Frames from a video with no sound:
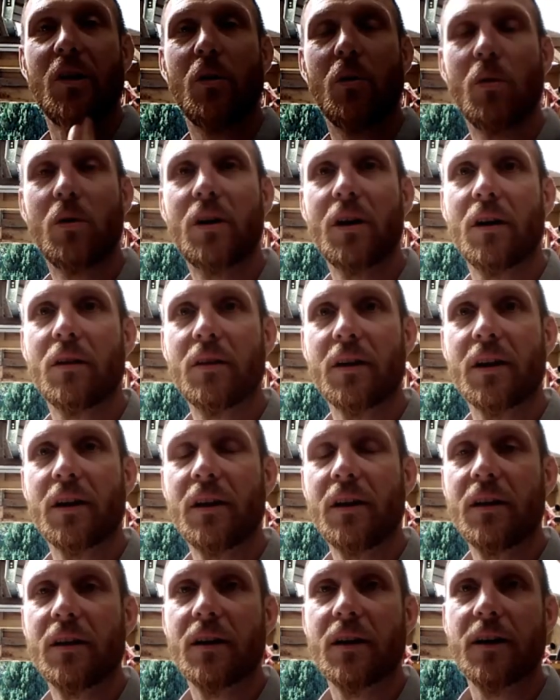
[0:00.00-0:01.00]
go kind of
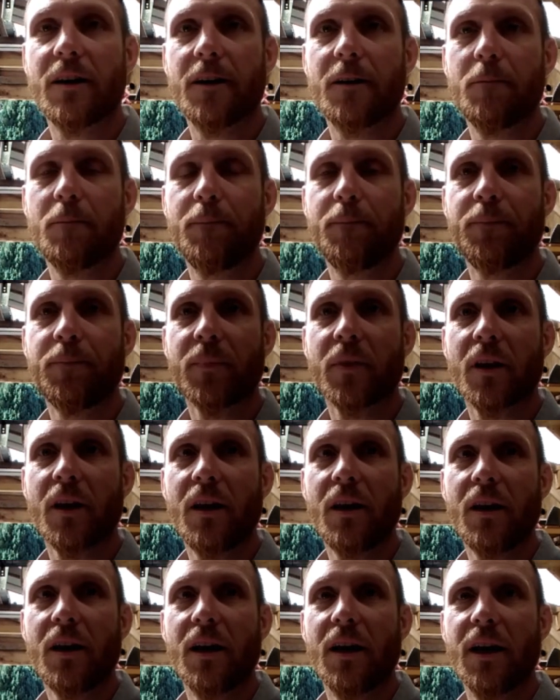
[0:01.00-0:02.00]
thing,
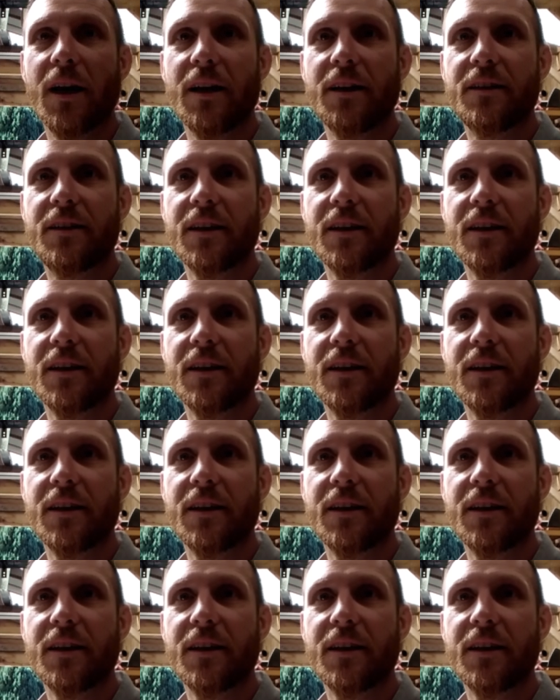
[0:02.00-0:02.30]
it